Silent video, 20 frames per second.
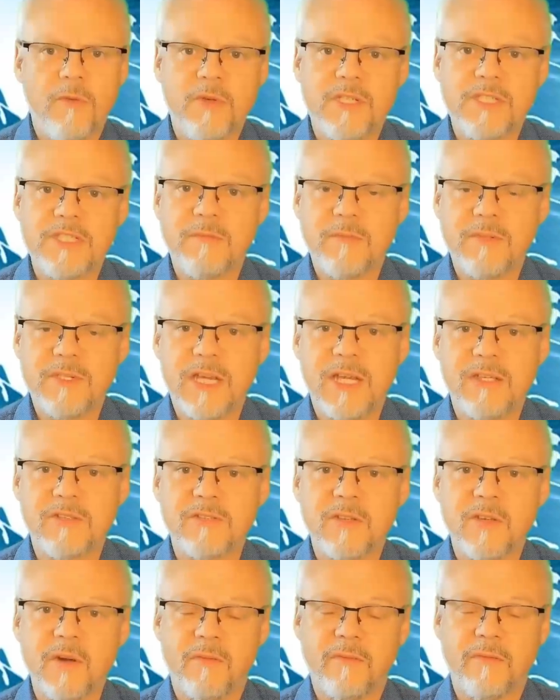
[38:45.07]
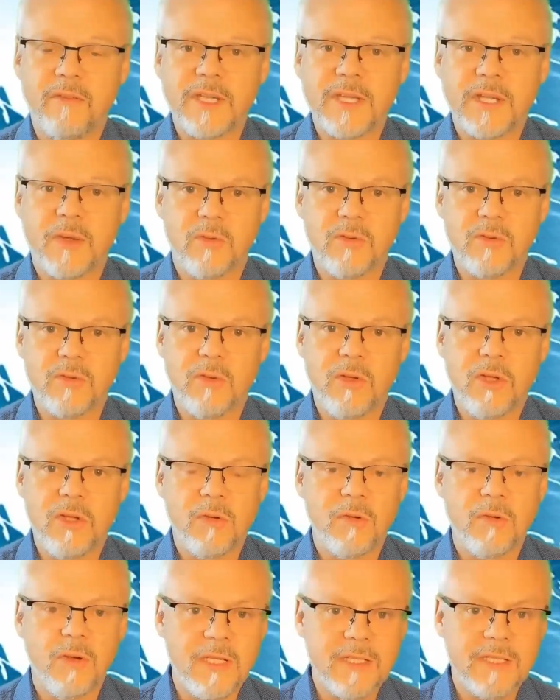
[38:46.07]
which is a potential conflict that will draw the
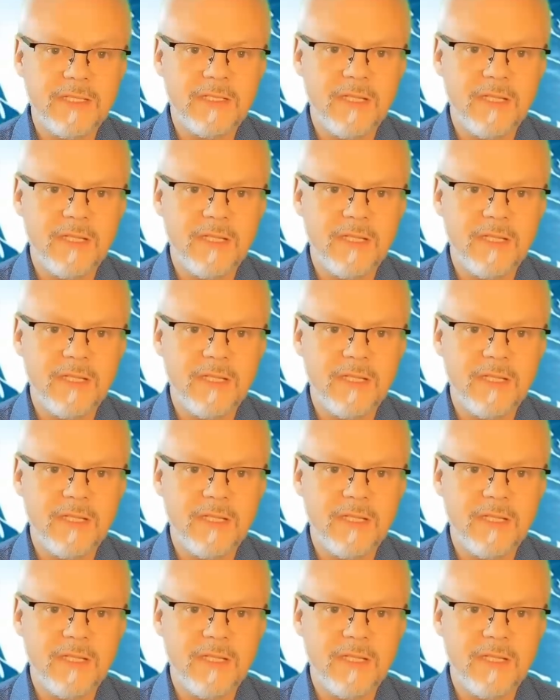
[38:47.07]
United